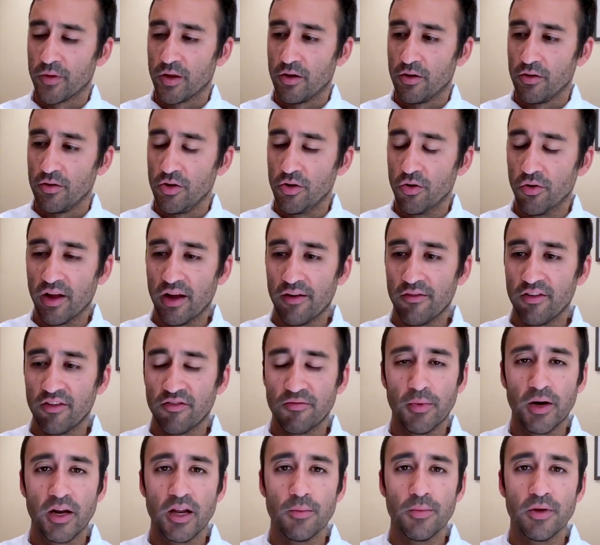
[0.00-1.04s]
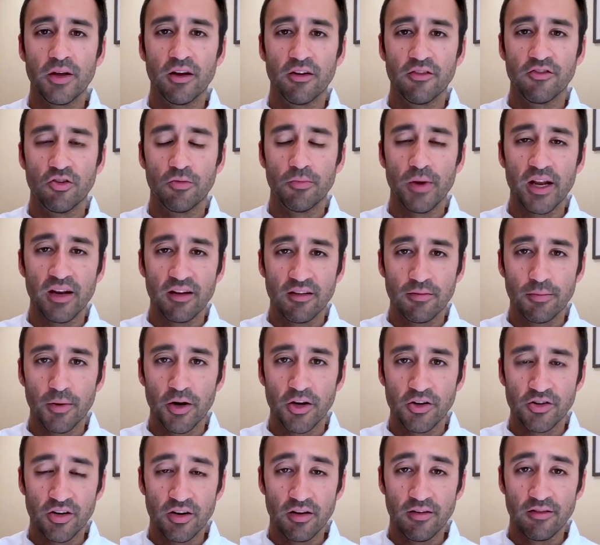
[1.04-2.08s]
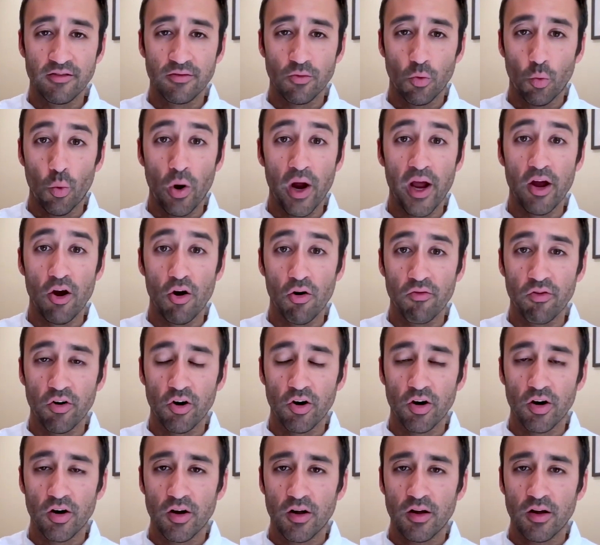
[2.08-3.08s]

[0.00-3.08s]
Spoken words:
you don't have enough money because your maintenance budget is way over.